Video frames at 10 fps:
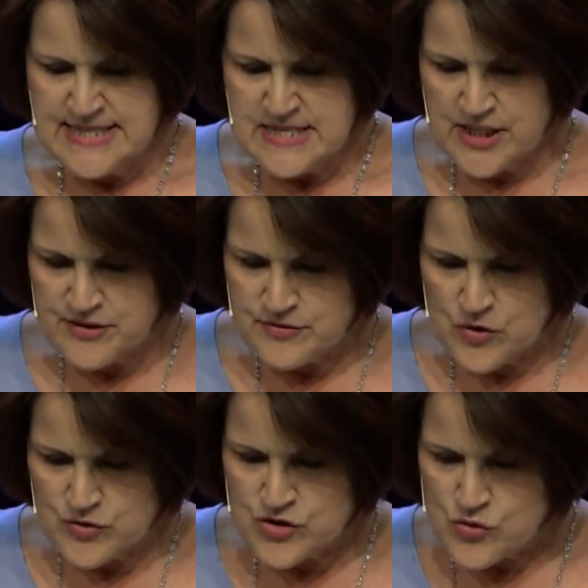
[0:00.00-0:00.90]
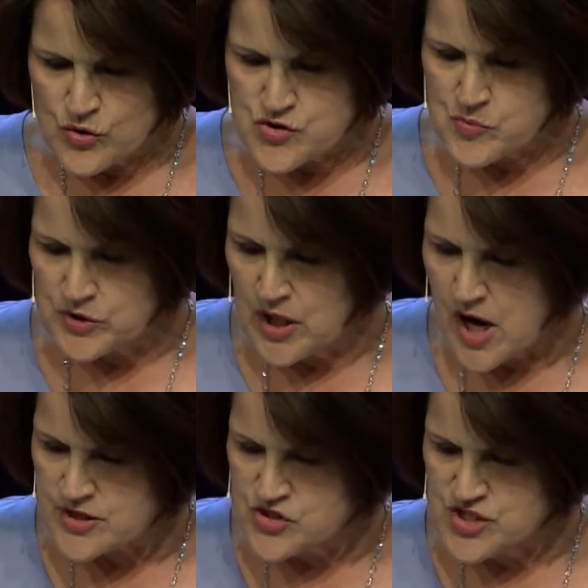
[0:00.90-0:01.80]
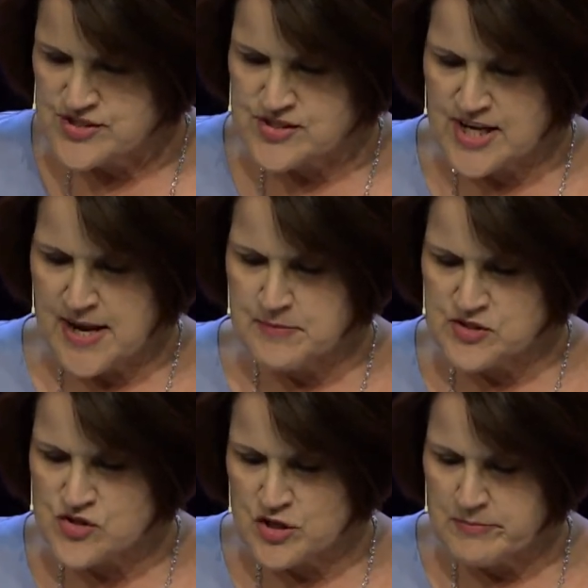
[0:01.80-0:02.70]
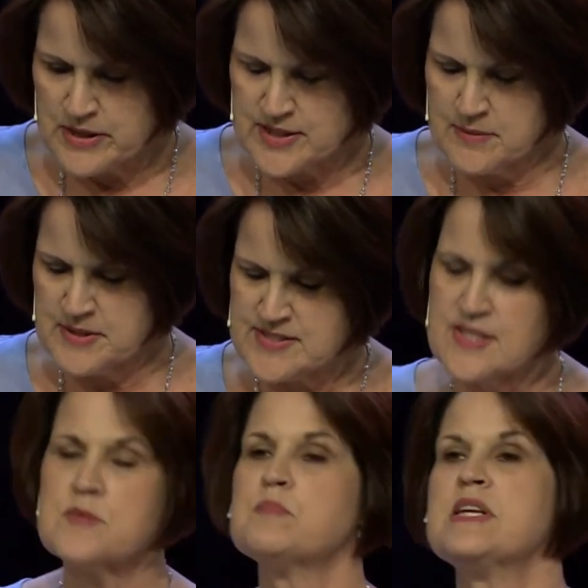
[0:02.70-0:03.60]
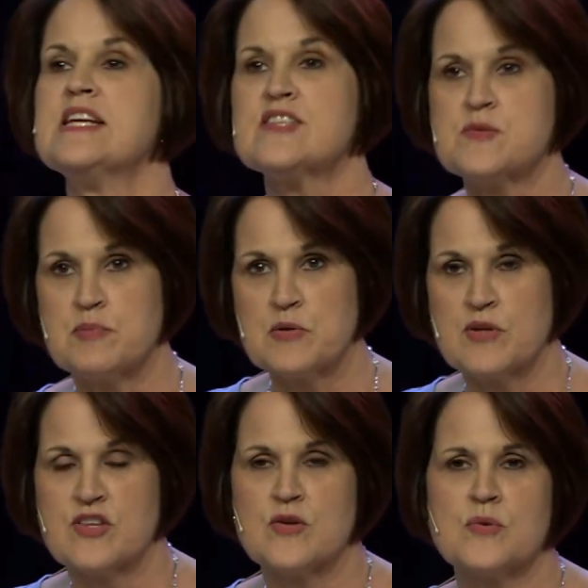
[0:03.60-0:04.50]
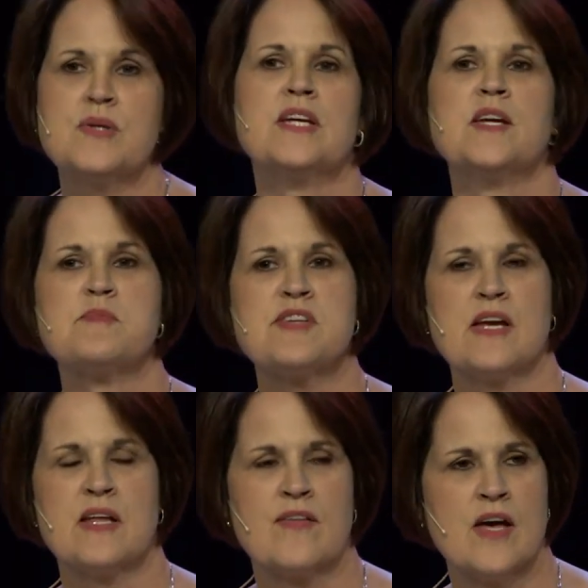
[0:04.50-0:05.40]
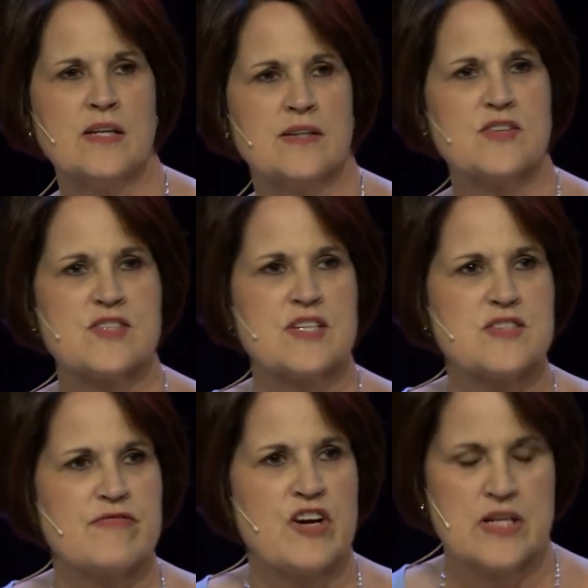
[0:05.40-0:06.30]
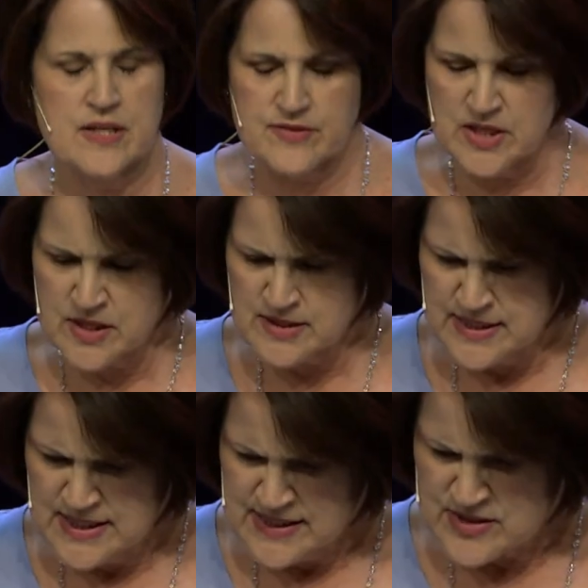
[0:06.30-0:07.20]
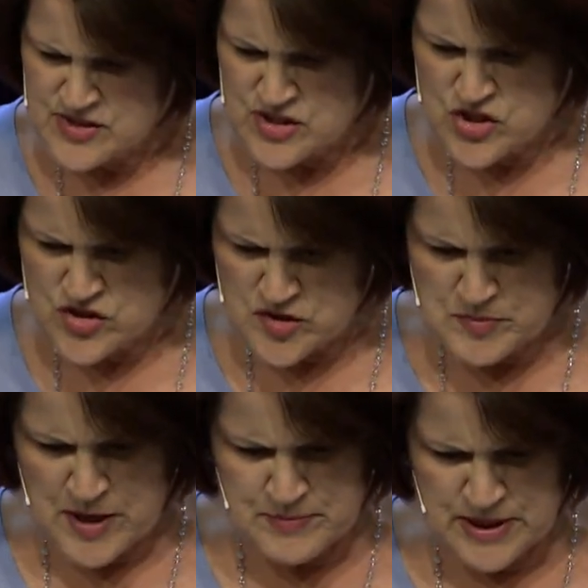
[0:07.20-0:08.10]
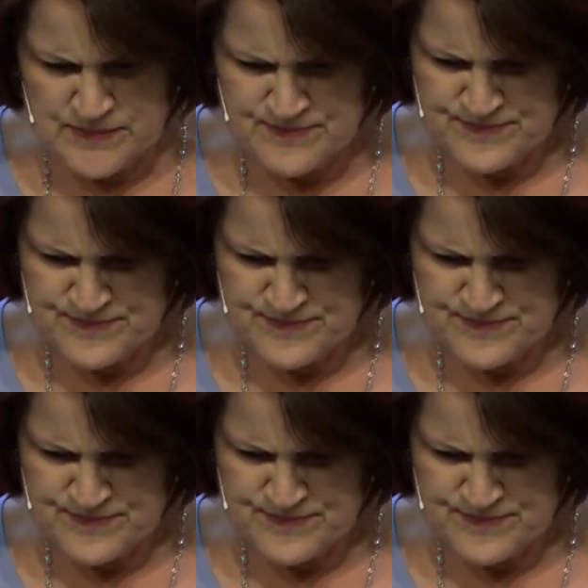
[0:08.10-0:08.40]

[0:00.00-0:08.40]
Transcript: And though the doors were locked, Jesus came and stood among them and said, Peace be with you. He keeps saying that because it is a frightening thing to see Jesus pop in.